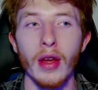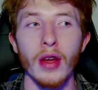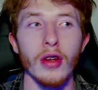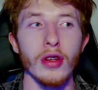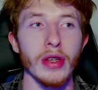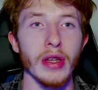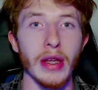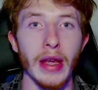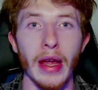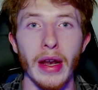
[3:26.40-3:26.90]

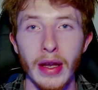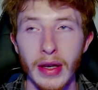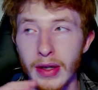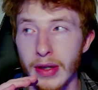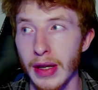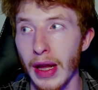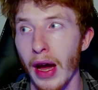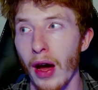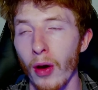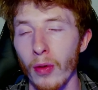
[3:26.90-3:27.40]
get it
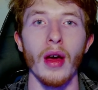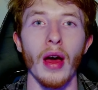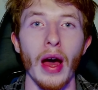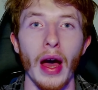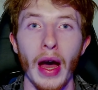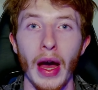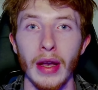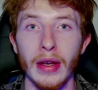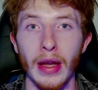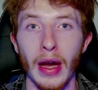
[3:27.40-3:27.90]
down,
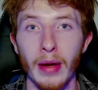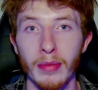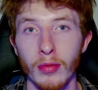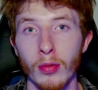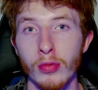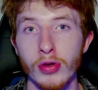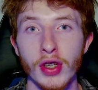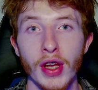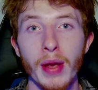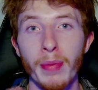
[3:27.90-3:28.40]
and Abdul
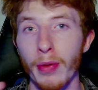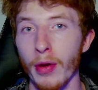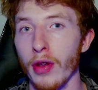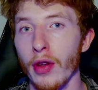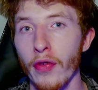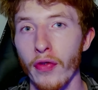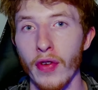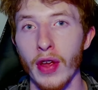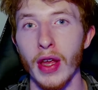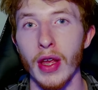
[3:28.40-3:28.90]
should keep it on the
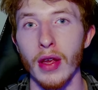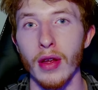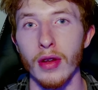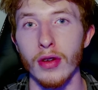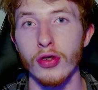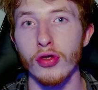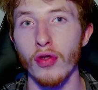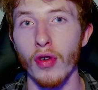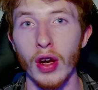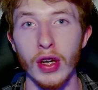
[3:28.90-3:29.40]
feet,
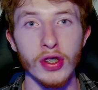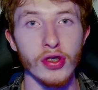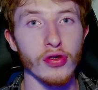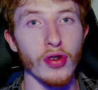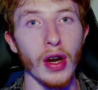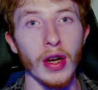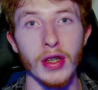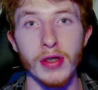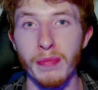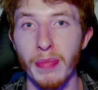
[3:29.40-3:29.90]
try and
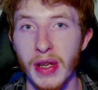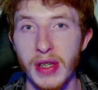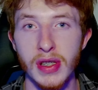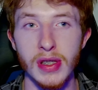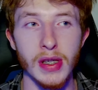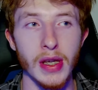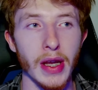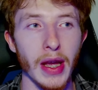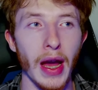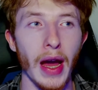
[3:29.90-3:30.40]
strike as best as
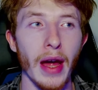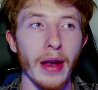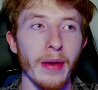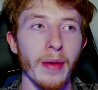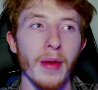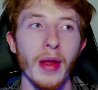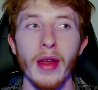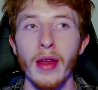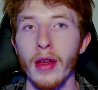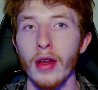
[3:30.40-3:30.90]
he can,
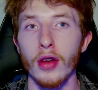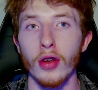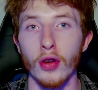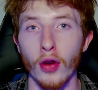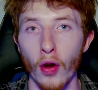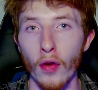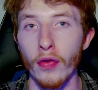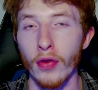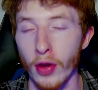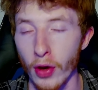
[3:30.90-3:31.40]

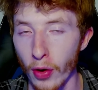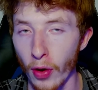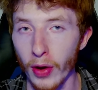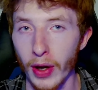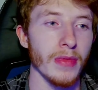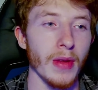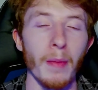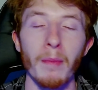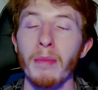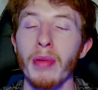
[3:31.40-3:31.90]
go for the
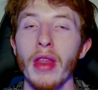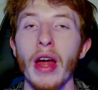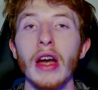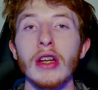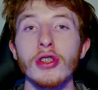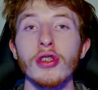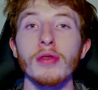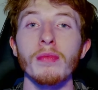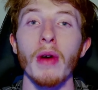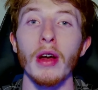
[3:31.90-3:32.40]
knockout. But that is
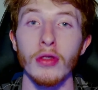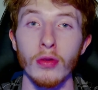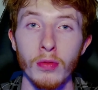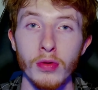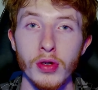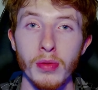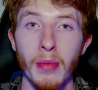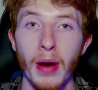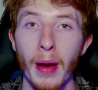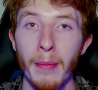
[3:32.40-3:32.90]
just my thoughts
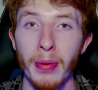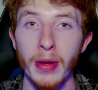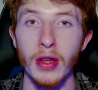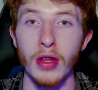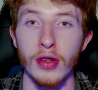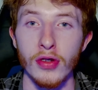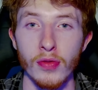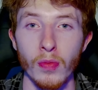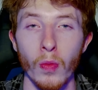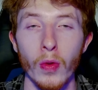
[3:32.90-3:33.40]
and my
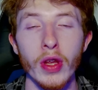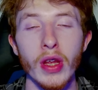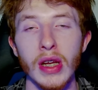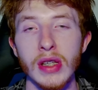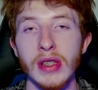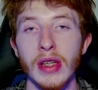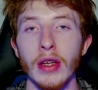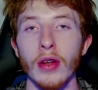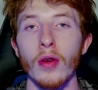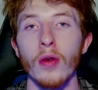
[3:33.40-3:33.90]
opinions. What do you guys
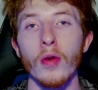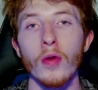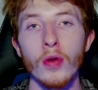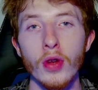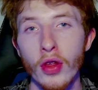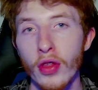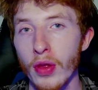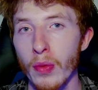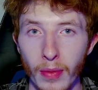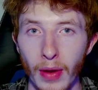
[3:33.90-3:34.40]
think? Who do you
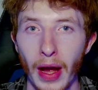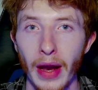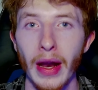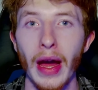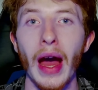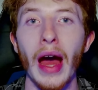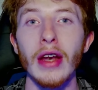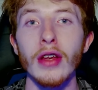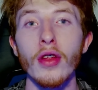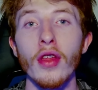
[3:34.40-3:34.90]
think wins and
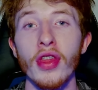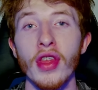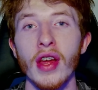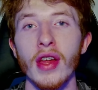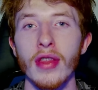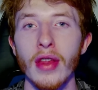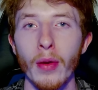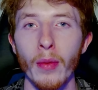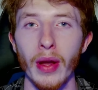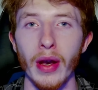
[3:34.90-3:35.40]
how do you think
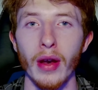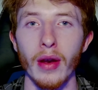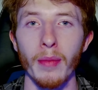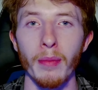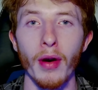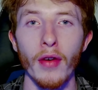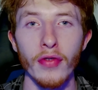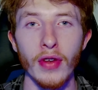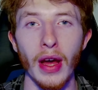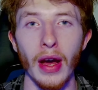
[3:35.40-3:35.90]
they win?
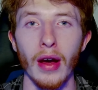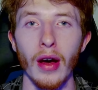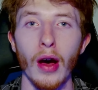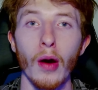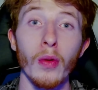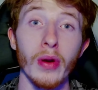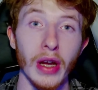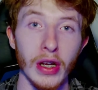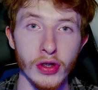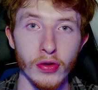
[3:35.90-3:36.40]
Apart from that, I will
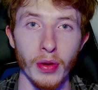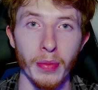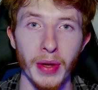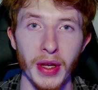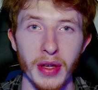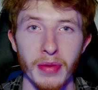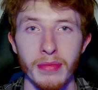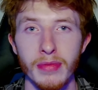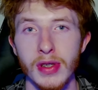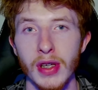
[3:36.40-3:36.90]
catch you in a bit.
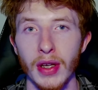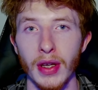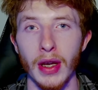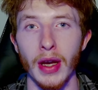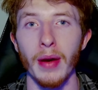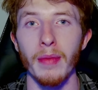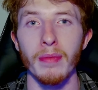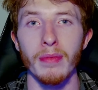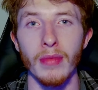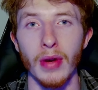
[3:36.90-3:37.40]
Take
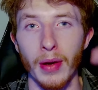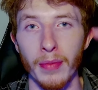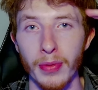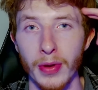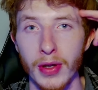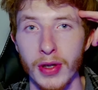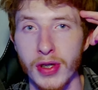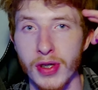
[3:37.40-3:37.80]
care and peace.